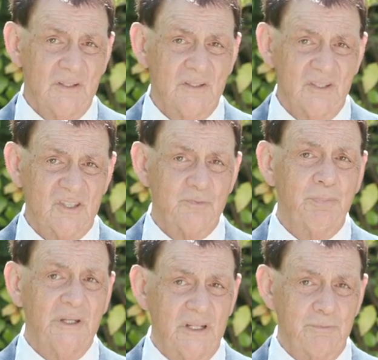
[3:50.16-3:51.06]
that the
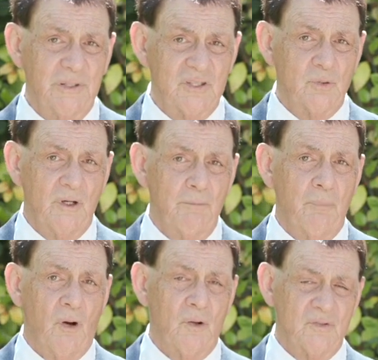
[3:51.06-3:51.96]
split between
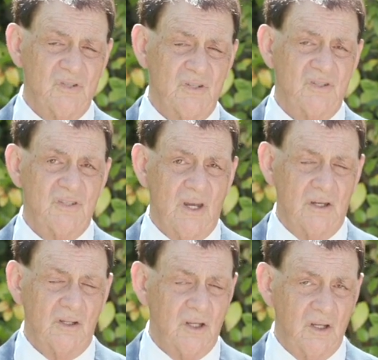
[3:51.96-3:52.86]
bonds and
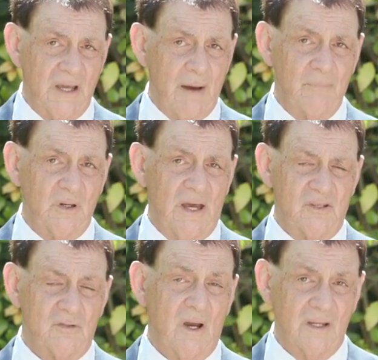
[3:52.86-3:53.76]

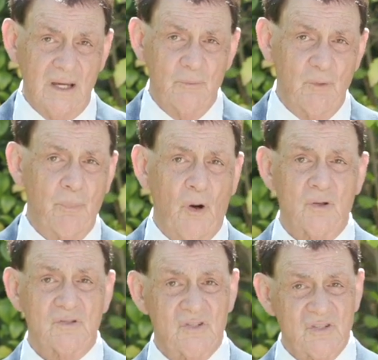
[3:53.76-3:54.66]
Australian government
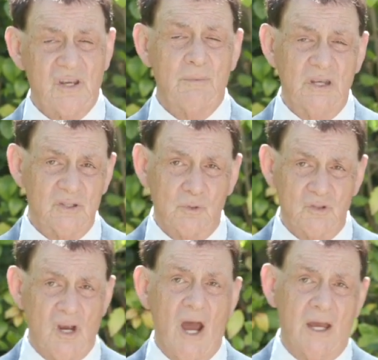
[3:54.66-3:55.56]
bonds and semis will
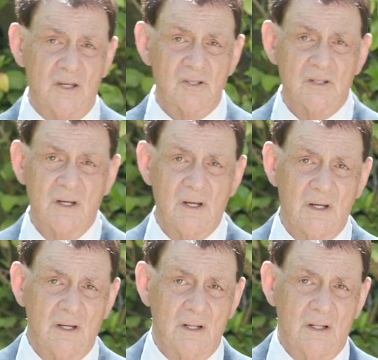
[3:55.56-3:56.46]
change.
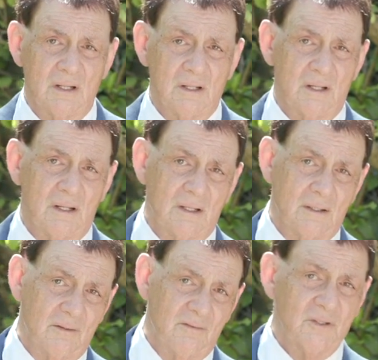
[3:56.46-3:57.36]

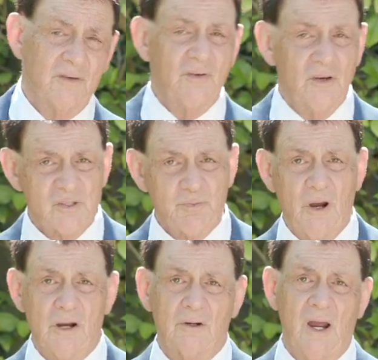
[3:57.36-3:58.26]
For the first
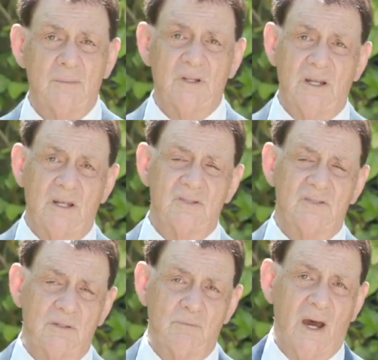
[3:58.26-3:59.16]
program that ends
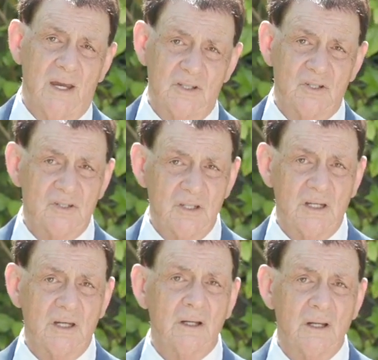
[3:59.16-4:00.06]
in May this
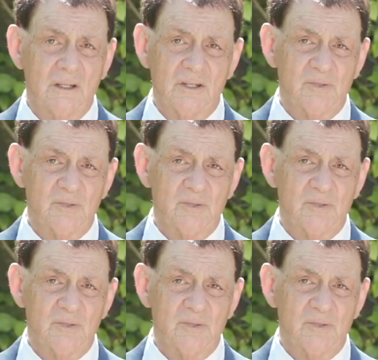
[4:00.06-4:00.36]
year, the